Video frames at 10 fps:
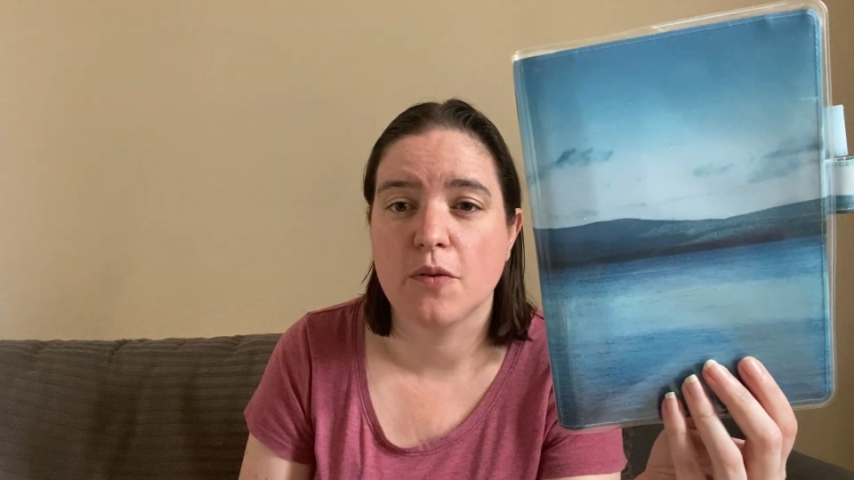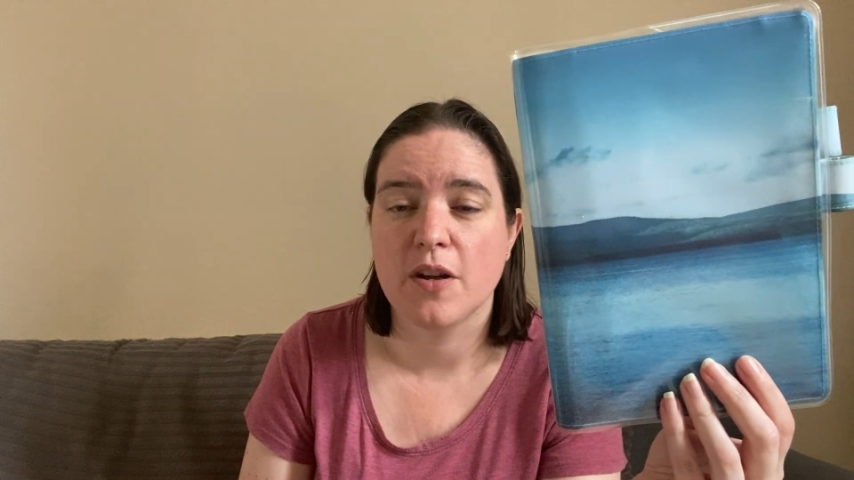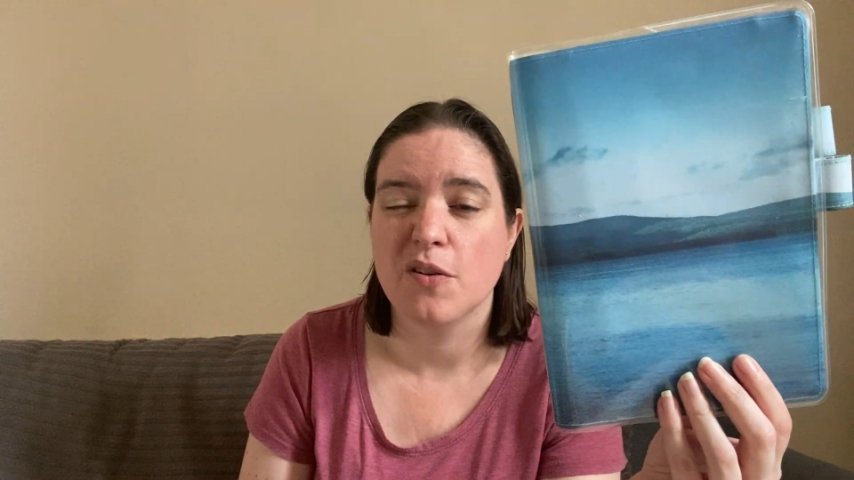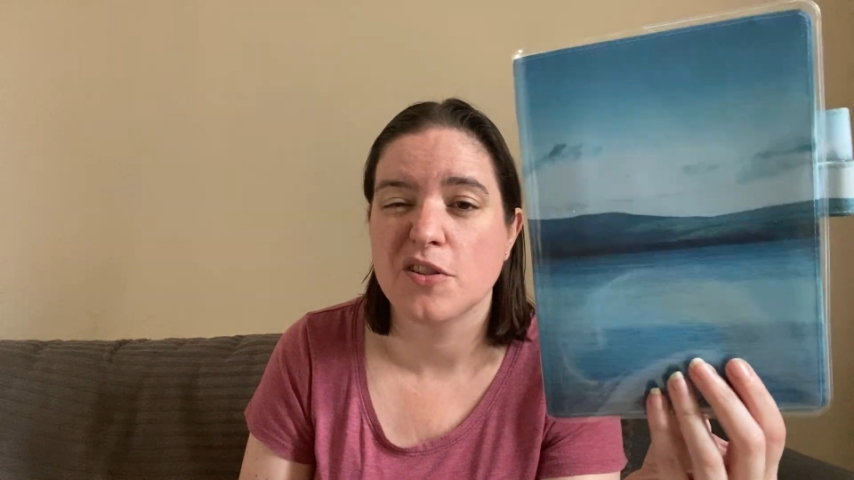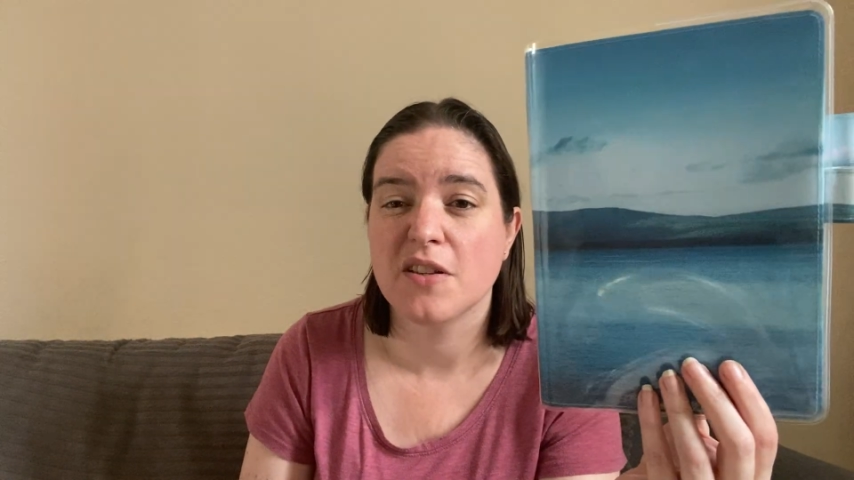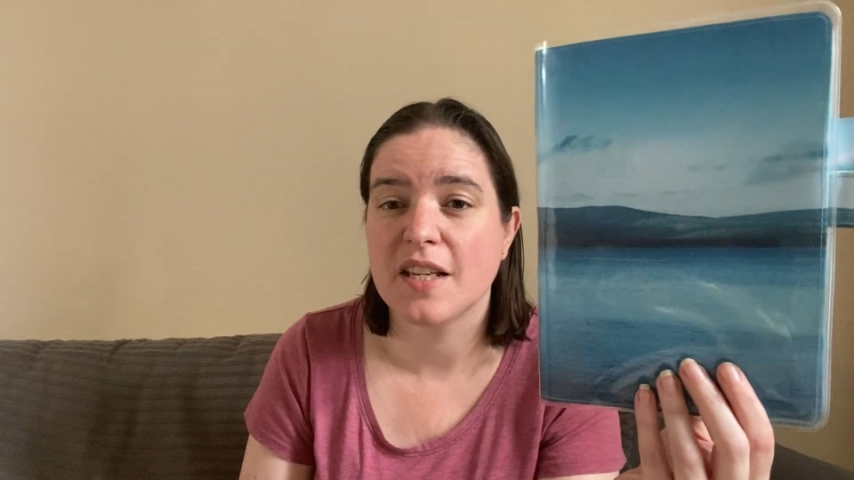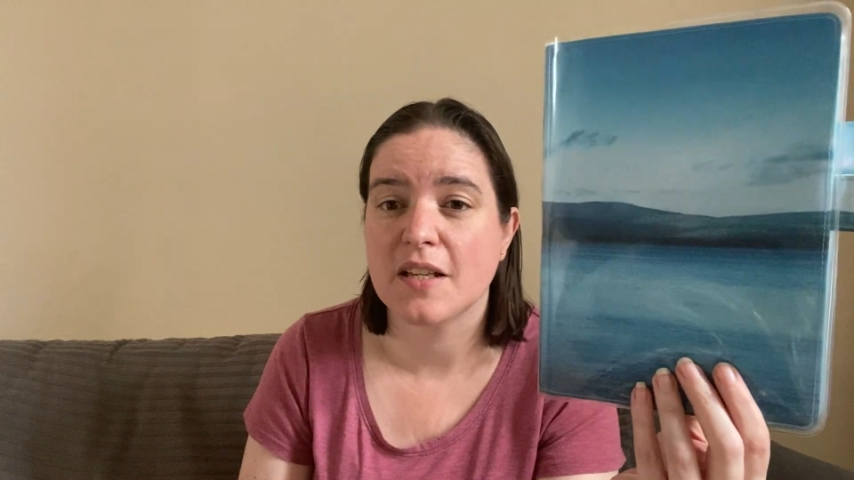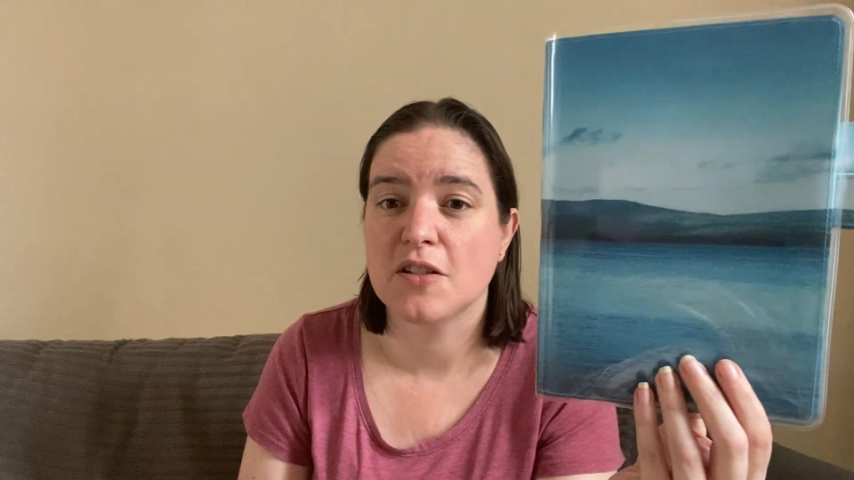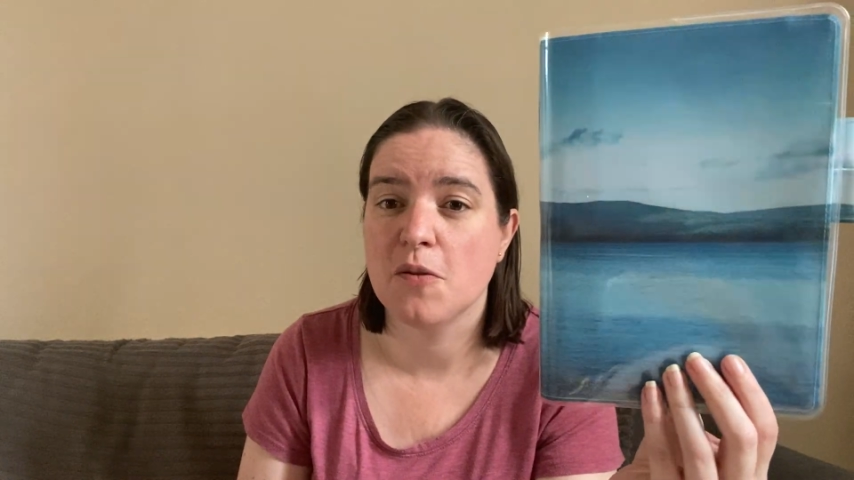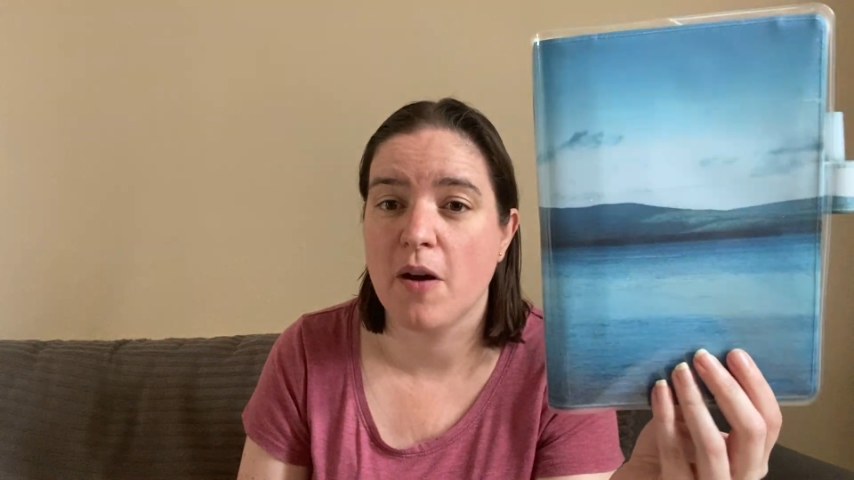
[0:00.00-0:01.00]
It also
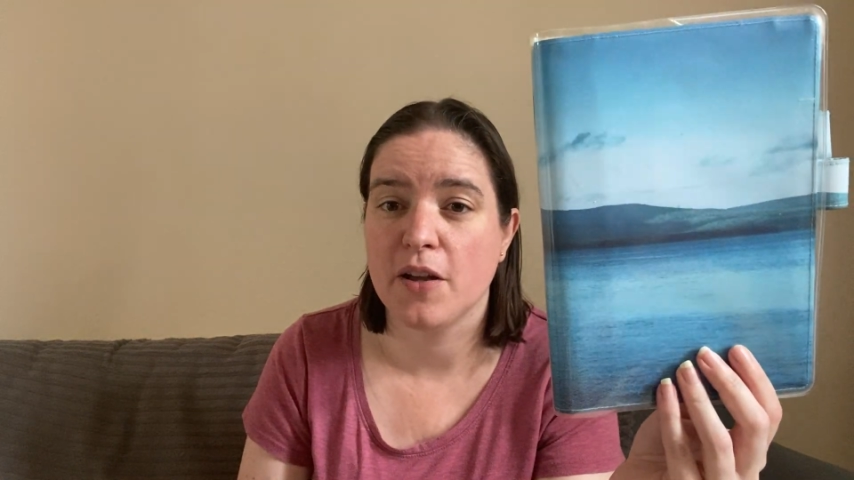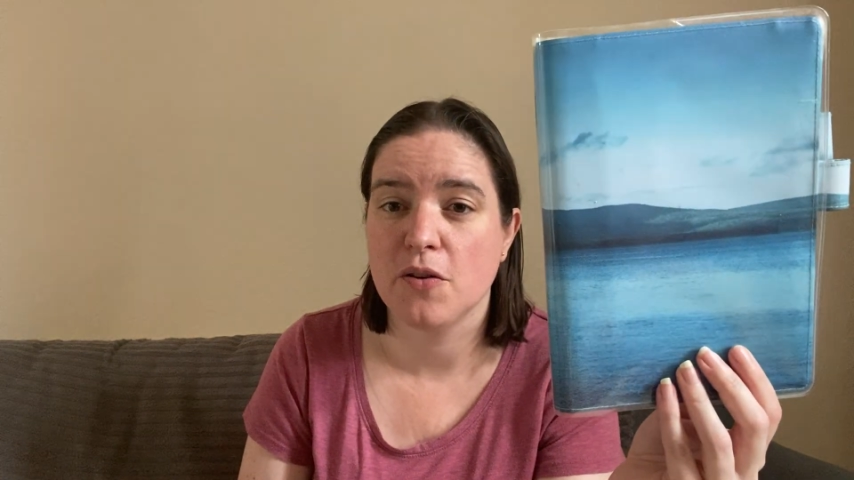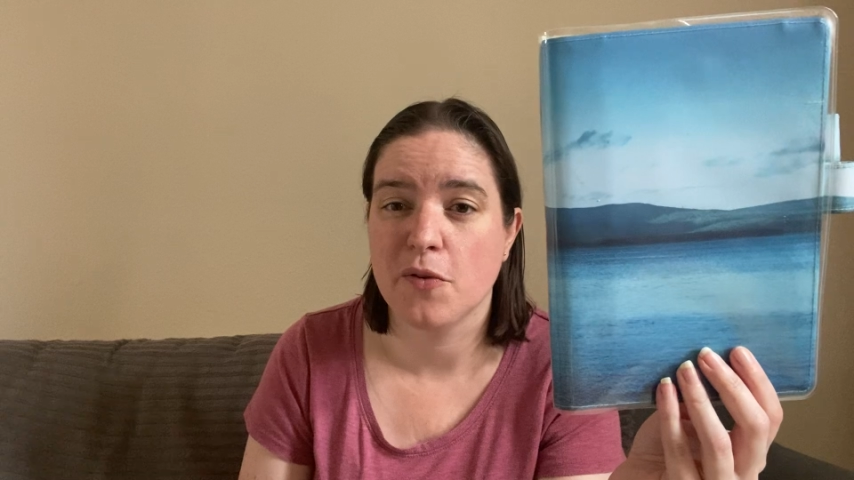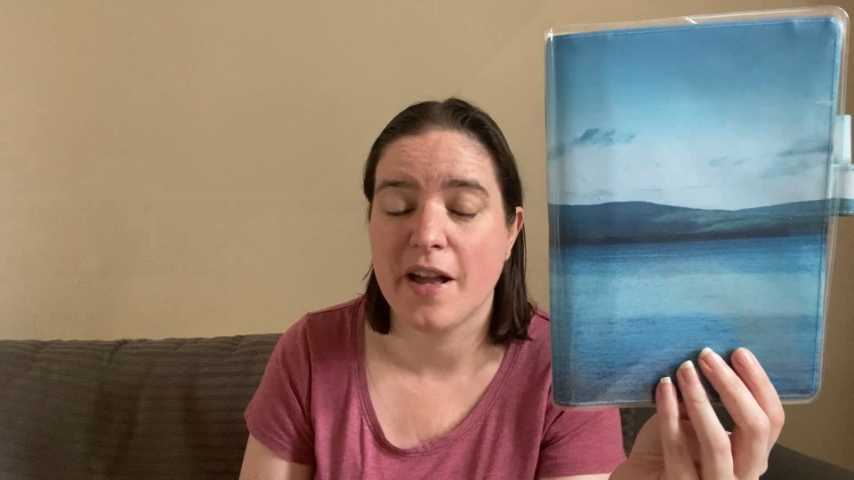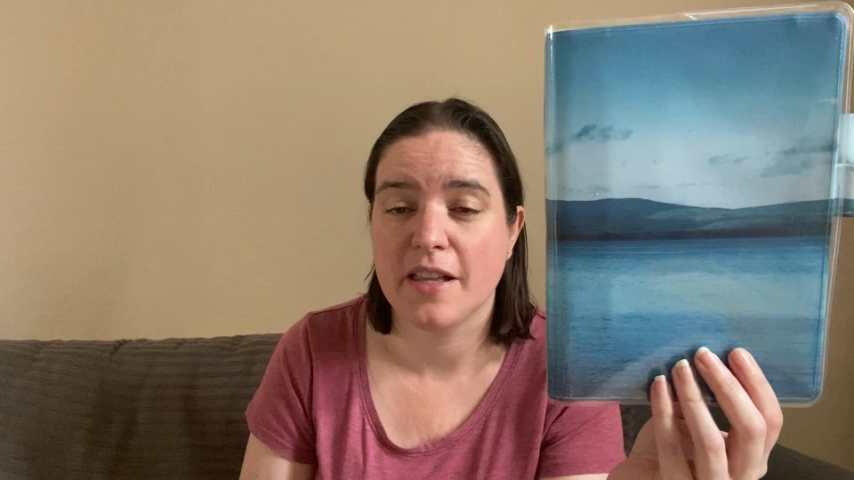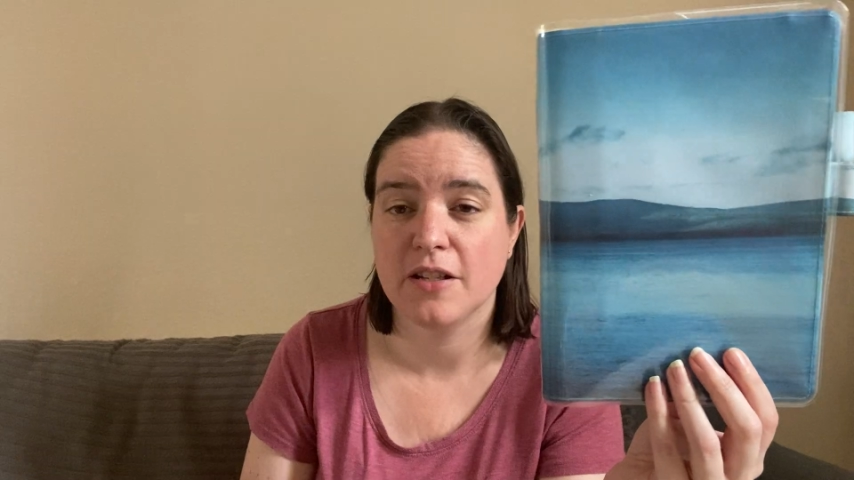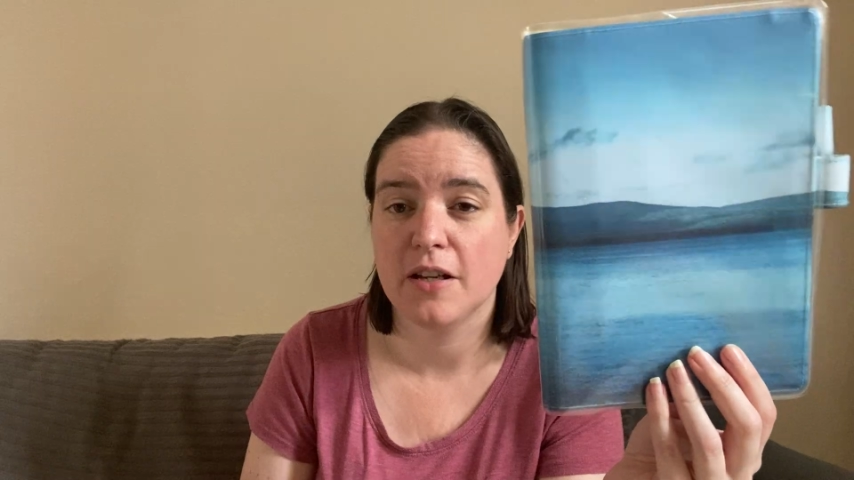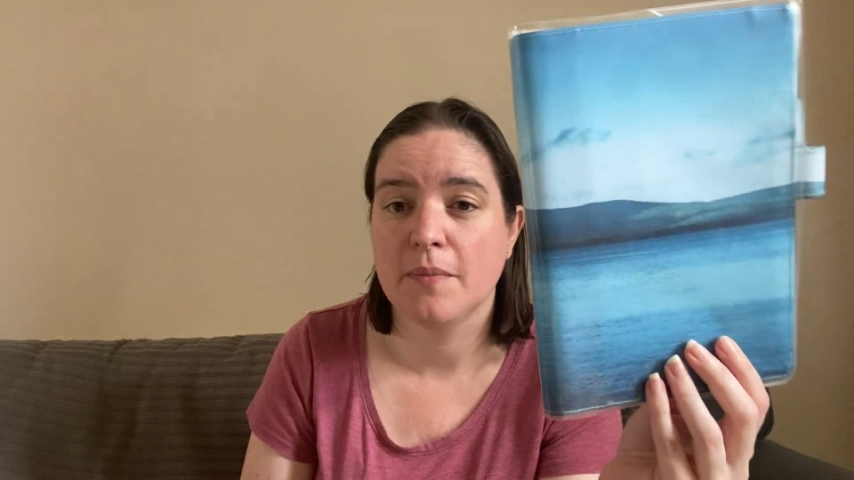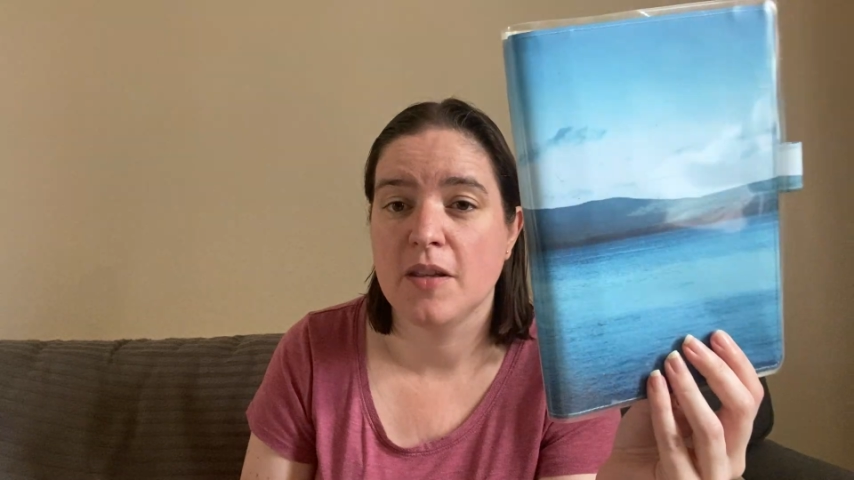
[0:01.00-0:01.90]
syncs to my Google Calendar,